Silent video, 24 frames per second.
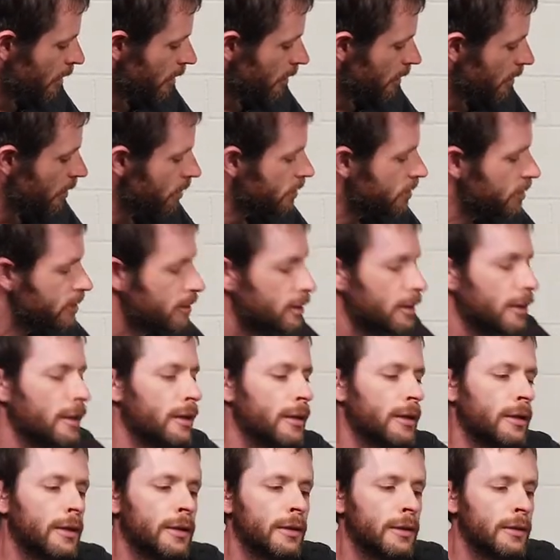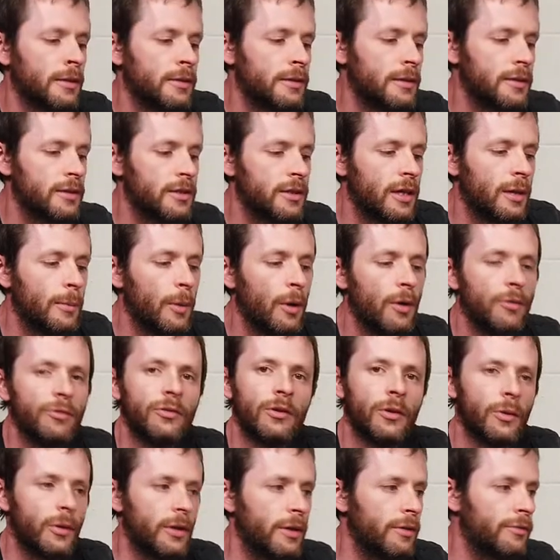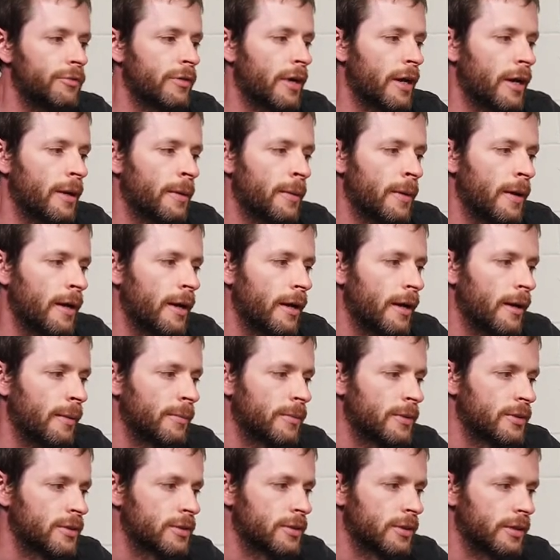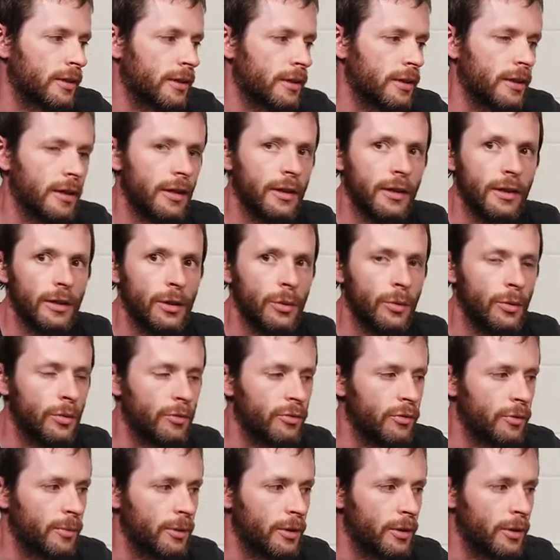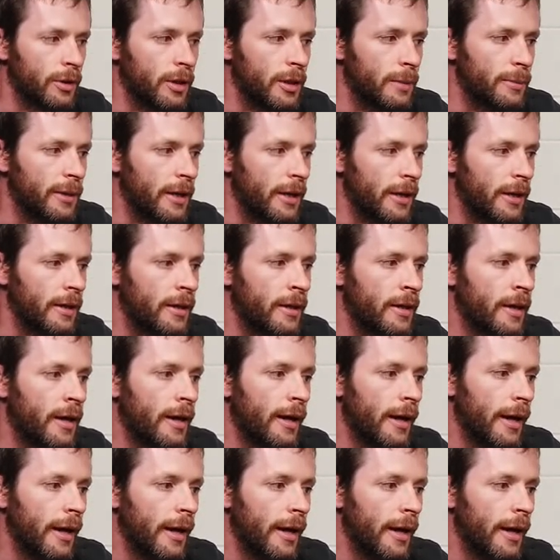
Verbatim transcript: this uh, this came off the green van, and um, this is like an, a unit from an early bay.